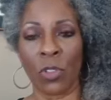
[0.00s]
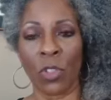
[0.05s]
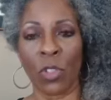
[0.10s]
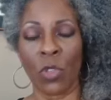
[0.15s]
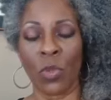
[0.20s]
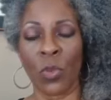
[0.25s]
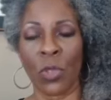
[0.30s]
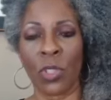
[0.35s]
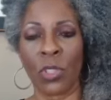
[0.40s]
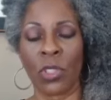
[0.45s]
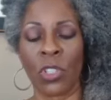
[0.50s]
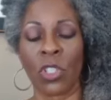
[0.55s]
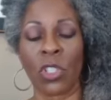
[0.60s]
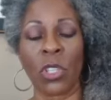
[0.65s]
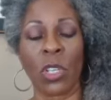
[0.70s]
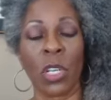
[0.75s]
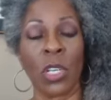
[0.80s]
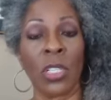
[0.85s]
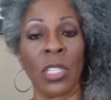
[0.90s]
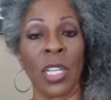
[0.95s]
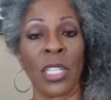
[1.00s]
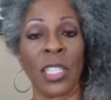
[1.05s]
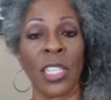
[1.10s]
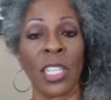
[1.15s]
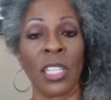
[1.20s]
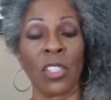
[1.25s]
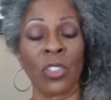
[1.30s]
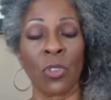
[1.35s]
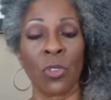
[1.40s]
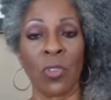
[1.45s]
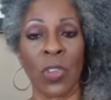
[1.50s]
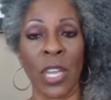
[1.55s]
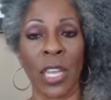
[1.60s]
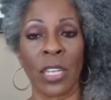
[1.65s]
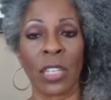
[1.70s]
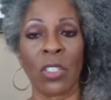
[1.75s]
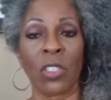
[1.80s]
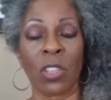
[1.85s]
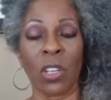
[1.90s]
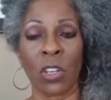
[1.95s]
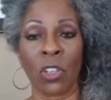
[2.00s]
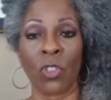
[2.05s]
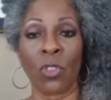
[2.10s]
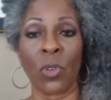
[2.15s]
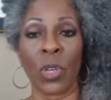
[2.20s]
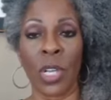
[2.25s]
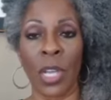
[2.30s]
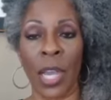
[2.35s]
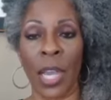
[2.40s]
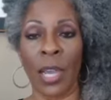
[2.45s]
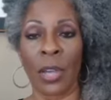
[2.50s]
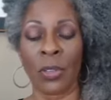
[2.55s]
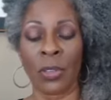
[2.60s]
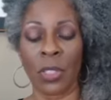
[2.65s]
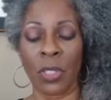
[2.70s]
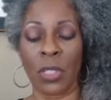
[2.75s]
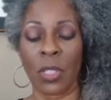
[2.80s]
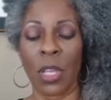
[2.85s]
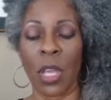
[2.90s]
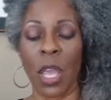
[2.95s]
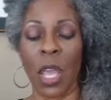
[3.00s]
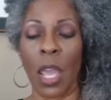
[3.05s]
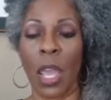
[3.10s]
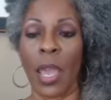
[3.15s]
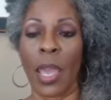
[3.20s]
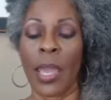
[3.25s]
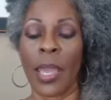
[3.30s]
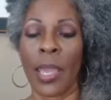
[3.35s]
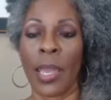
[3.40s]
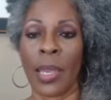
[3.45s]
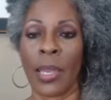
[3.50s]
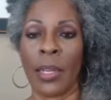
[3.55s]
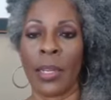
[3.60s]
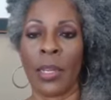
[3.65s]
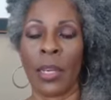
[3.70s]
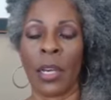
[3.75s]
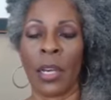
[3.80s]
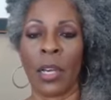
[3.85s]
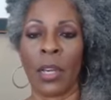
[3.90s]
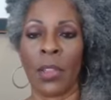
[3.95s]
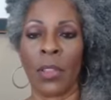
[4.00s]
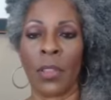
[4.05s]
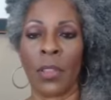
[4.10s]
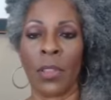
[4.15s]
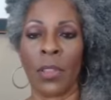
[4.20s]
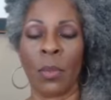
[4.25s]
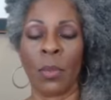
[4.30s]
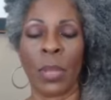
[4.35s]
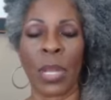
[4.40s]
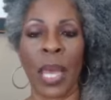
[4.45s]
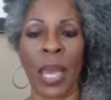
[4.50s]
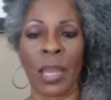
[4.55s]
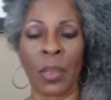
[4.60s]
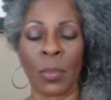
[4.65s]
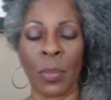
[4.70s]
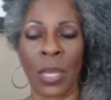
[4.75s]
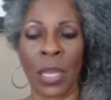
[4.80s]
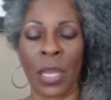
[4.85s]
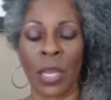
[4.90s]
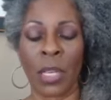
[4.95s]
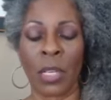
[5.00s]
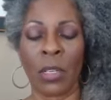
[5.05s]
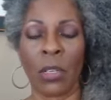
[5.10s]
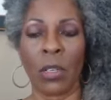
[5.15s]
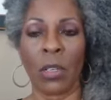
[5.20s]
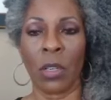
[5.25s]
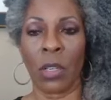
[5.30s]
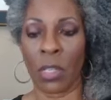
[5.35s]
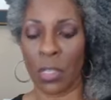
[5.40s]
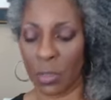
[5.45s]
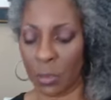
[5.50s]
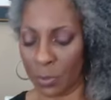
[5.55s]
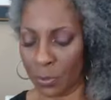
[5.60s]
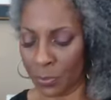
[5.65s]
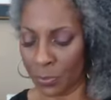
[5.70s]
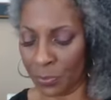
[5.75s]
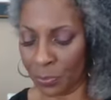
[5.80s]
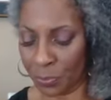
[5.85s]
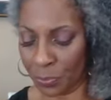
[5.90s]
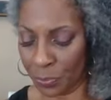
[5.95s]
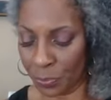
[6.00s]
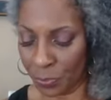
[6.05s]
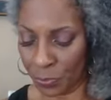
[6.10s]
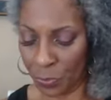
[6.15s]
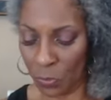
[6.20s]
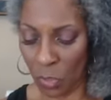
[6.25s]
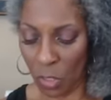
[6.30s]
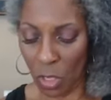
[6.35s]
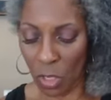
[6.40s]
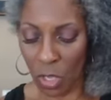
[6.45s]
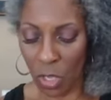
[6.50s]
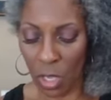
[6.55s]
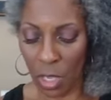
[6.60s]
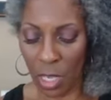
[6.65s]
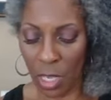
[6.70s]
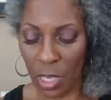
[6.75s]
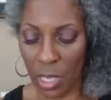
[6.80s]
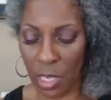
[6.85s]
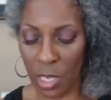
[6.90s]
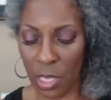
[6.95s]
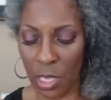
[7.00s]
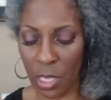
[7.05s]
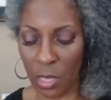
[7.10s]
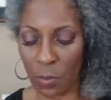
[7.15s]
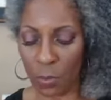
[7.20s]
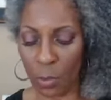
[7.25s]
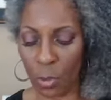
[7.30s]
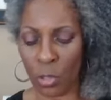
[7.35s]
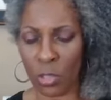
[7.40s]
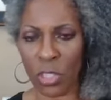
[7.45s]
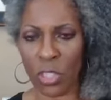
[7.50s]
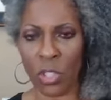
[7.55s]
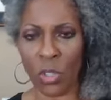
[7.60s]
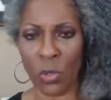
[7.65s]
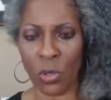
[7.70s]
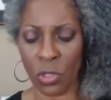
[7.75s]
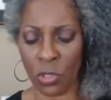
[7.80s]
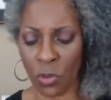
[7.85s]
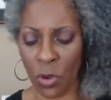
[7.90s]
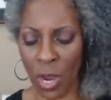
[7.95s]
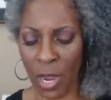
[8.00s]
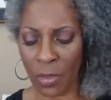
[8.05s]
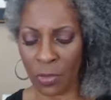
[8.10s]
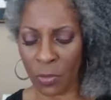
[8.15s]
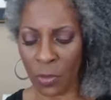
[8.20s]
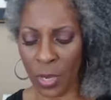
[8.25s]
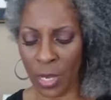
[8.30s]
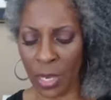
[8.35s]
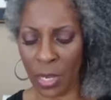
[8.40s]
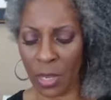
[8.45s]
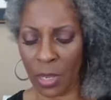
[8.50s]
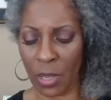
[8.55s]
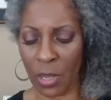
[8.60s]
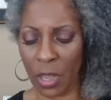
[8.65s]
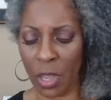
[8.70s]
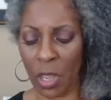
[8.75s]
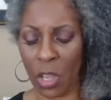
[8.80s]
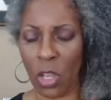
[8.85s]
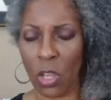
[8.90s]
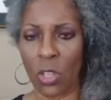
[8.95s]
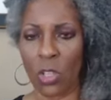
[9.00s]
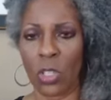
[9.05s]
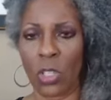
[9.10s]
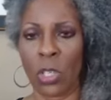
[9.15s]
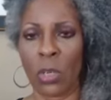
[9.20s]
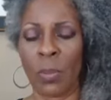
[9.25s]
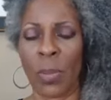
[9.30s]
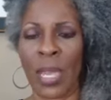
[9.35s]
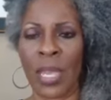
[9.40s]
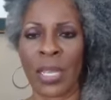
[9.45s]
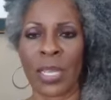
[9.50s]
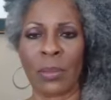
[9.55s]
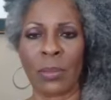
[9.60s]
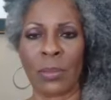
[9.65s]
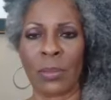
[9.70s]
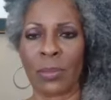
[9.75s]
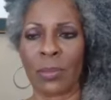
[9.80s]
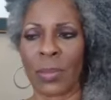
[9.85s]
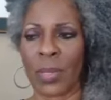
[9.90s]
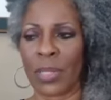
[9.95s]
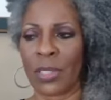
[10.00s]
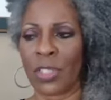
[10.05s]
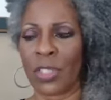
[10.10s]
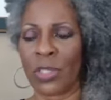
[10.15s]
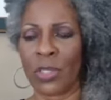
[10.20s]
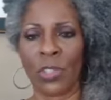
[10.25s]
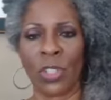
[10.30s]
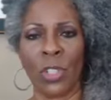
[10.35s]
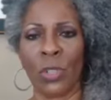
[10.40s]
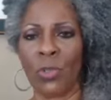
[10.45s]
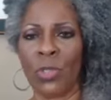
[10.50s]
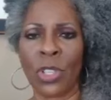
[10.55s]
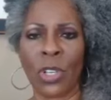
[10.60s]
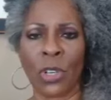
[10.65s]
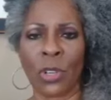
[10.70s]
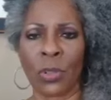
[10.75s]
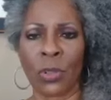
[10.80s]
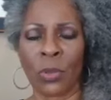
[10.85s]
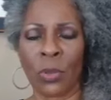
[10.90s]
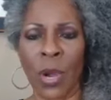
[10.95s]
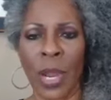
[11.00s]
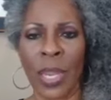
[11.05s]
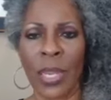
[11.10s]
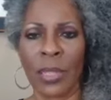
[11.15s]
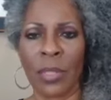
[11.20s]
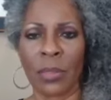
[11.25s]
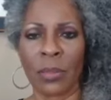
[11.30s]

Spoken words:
who were conducting a surveillance on a drug house. And the black man, he pulled into a driveway to make a U-turn, right?